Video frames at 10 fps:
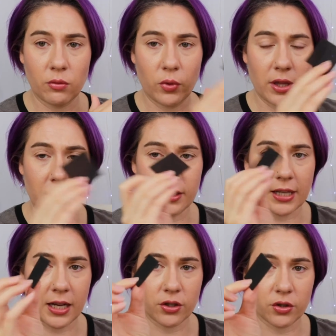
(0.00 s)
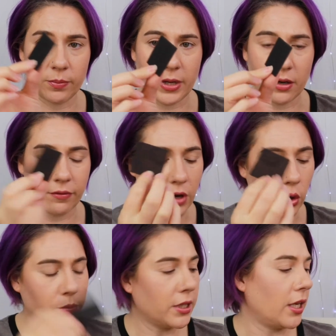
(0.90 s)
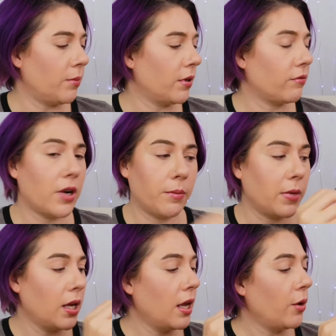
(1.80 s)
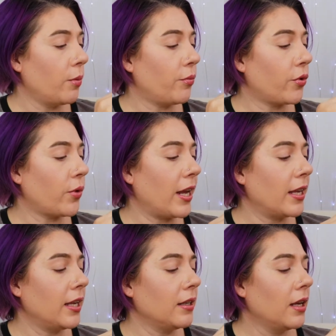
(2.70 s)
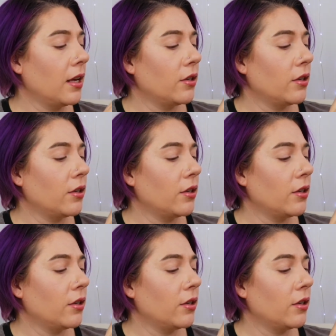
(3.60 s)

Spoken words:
with this extra bit of foam to keep it from breaking.